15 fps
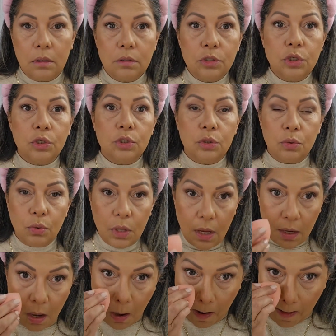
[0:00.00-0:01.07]
just do
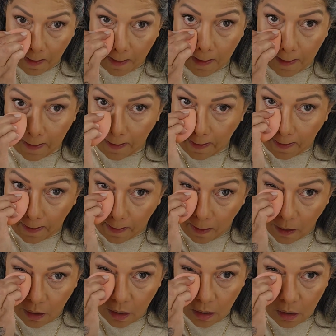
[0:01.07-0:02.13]
that.
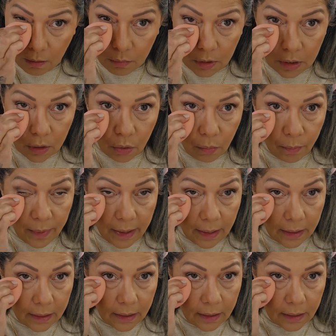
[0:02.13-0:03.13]
I'm going to go back.